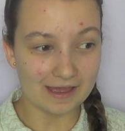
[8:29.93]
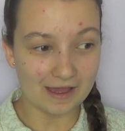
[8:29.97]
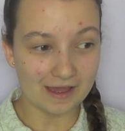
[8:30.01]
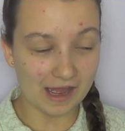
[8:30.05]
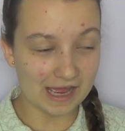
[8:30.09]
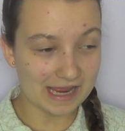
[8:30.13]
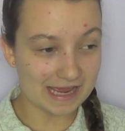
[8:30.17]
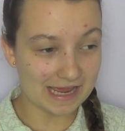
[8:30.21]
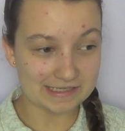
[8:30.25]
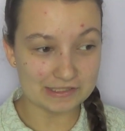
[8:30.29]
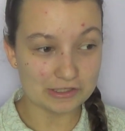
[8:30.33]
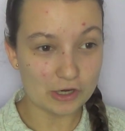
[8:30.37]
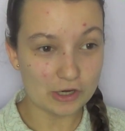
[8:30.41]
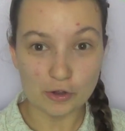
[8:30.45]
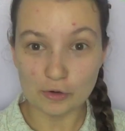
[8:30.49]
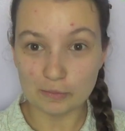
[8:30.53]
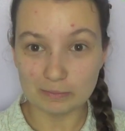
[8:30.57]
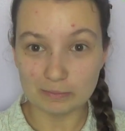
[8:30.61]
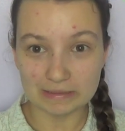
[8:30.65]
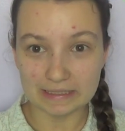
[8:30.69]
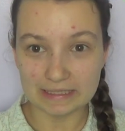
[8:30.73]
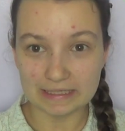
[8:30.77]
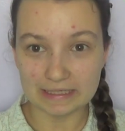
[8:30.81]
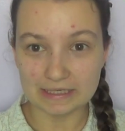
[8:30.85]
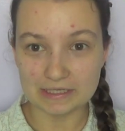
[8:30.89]
I had no
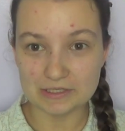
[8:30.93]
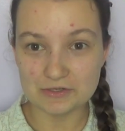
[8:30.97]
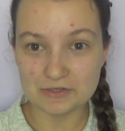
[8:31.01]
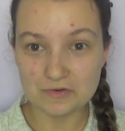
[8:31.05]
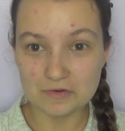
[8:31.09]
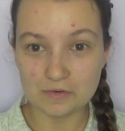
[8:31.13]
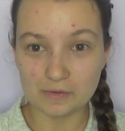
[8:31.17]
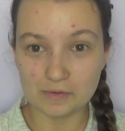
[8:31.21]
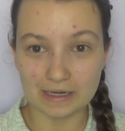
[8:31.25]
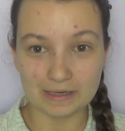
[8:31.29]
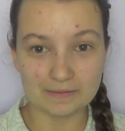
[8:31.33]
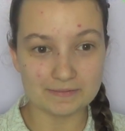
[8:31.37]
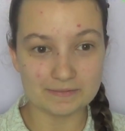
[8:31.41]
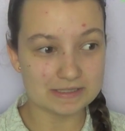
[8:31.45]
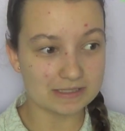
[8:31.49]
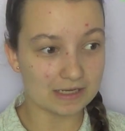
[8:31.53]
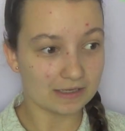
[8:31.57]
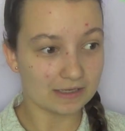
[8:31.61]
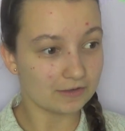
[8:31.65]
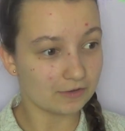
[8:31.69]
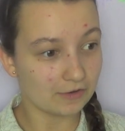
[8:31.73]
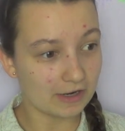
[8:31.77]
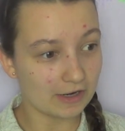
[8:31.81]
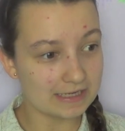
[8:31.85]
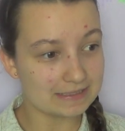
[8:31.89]
bleeding at all, and it was
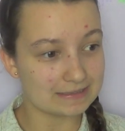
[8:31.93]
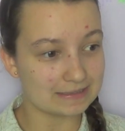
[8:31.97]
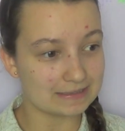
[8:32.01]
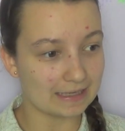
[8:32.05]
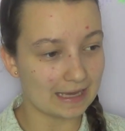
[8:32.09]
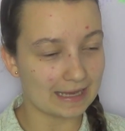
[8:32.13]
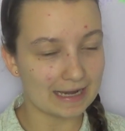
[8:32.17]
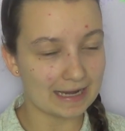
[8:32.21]
kind of crazy.